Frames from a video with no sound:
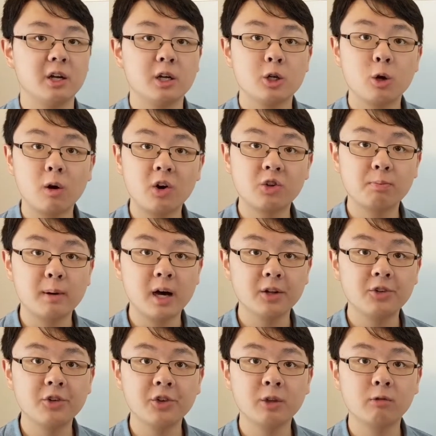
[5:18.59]
Your
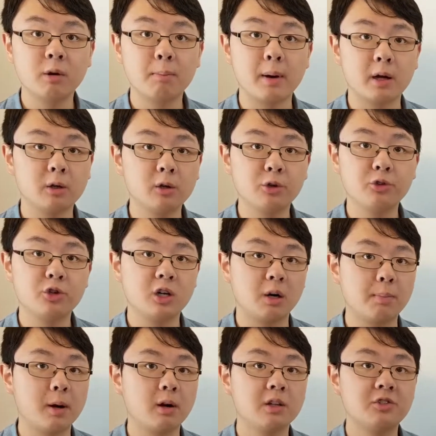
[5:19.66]
responses in the rebuttals to your
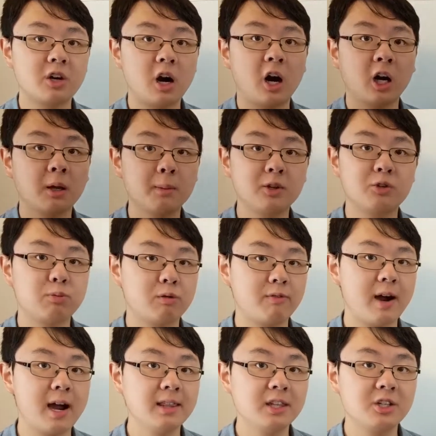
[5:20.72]
opponent's arguments
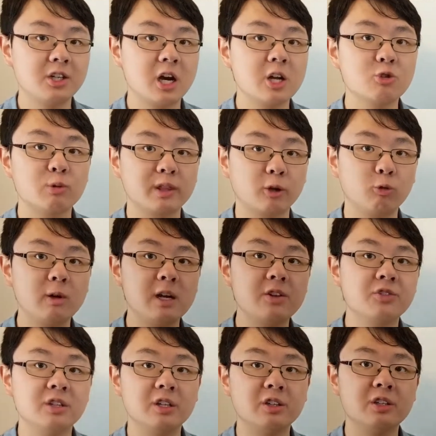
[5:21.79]
provide the judge with a
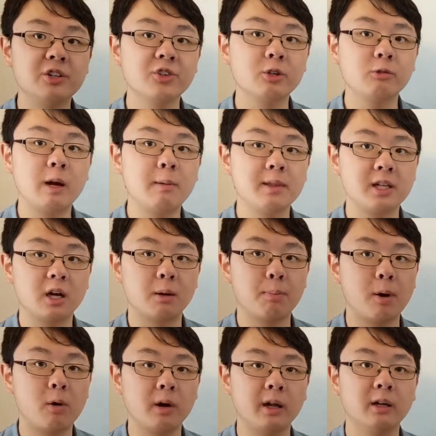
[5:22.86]
reason to disagree with your
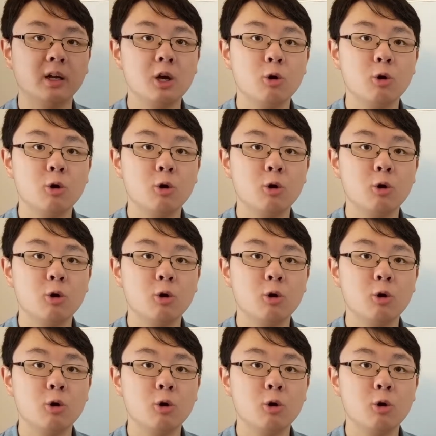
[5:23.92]
opponent